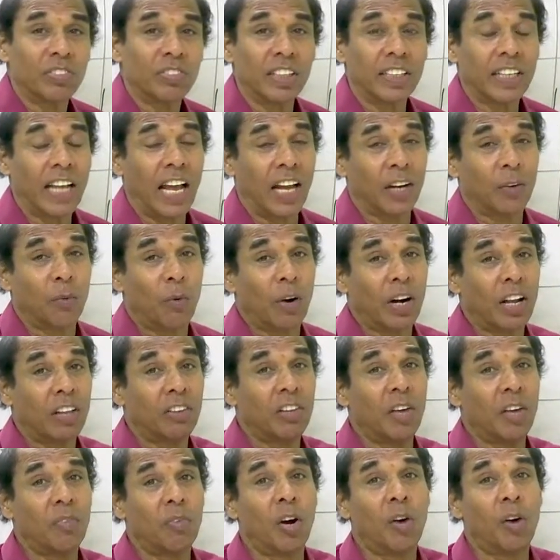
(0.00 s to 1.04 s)
tag, what is
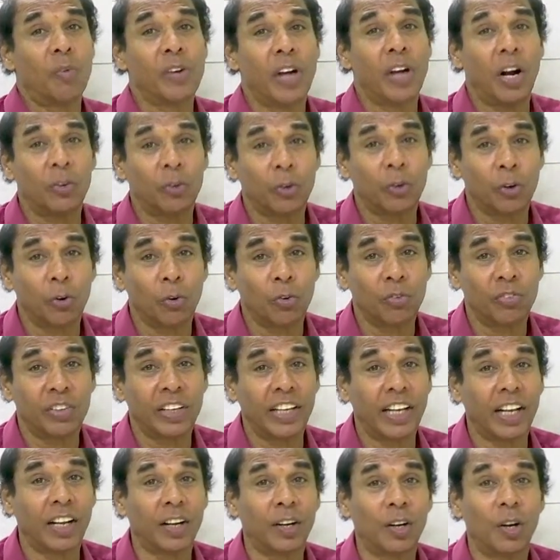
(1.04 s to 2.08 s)
the verb we have to use
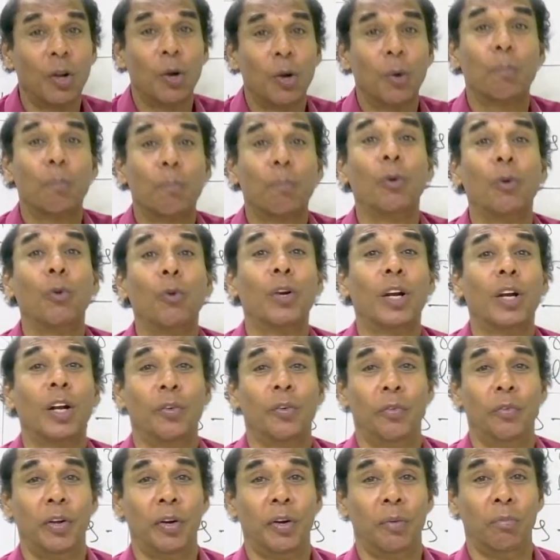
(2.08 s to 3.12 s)
here? Plural
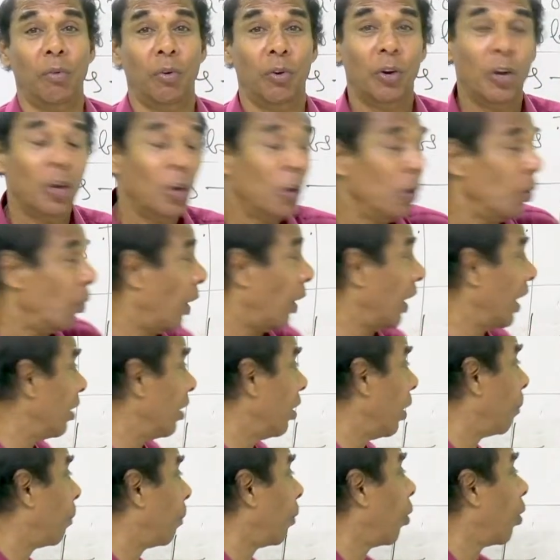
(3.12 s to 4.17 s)
verb. What is
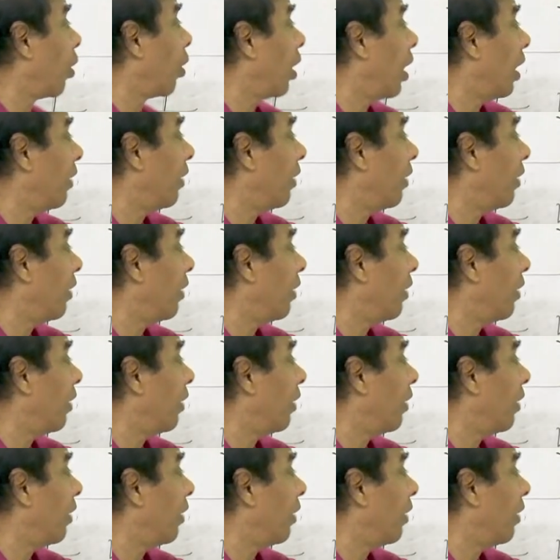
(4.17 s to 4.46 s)
the plural of